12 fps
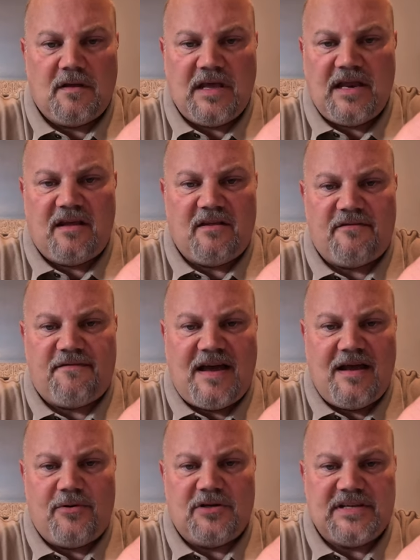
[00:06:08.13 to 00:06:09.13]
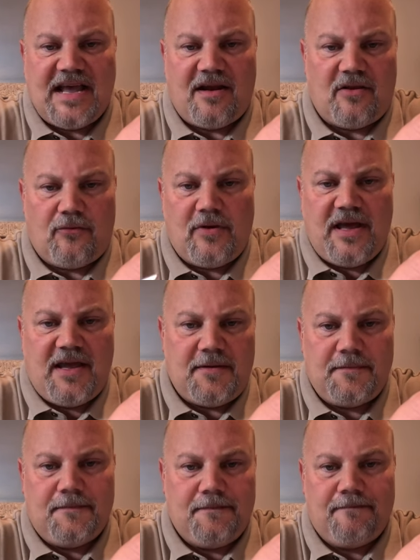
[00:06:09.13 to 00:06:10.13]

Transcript: Get any of the fibers out of the way.